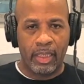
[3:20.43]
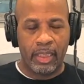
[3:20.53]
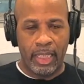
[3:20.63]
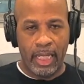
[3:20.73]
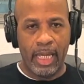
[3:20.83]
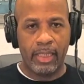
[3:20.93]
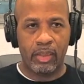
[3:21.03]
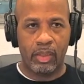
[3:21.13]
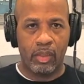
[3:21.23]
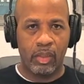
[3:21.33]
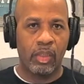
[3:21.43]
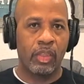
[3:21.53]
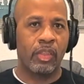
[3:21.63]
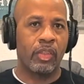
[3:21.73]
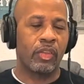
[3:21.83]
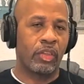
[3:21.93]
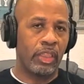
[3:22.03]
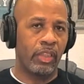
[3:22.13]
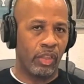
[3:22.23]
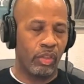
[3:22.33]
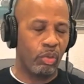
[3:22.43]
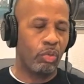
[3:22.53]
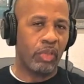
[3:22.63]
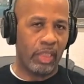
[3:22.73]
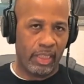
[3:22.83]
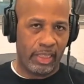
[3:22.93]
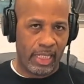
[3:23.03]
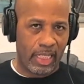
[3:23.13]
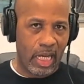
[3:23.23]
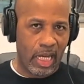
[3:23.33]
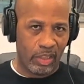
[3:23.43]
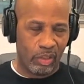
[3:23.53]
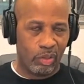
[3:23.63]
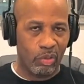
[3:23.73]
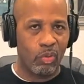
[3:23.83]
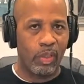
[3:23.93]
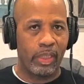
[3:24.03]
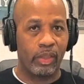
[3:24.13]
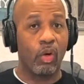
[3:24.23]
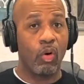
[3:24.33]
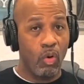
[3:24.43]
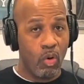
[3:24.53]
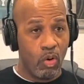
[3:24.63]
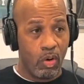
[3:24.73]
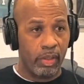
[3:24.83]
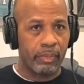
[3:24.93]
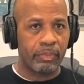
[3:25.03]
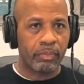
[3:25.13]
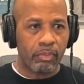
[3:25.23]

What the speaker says: can't see the new thing that God is doing, or